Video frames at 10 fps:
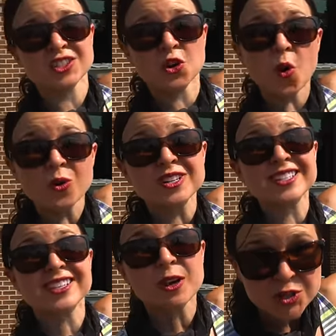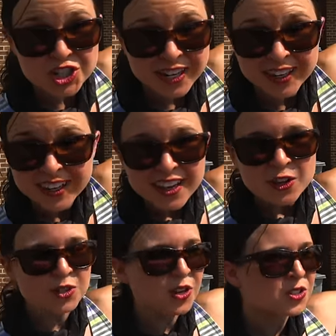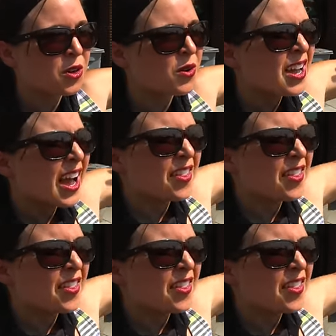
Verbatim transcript: It's a cornception. There was also,